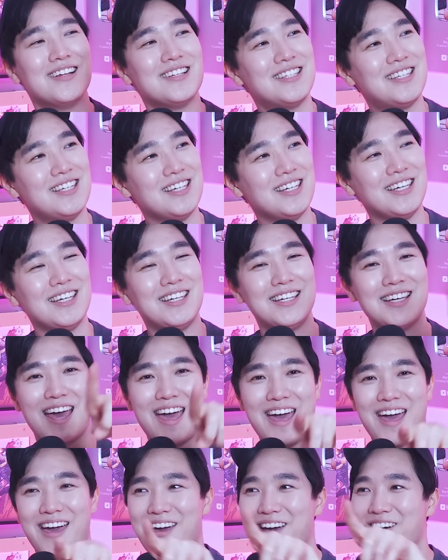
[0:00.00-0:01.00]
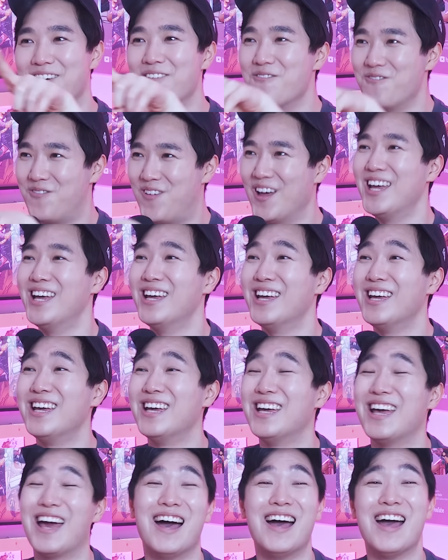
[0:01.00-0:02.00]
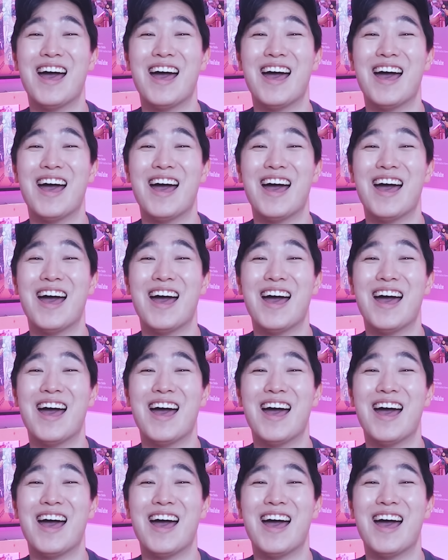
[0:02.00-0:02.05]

D M P.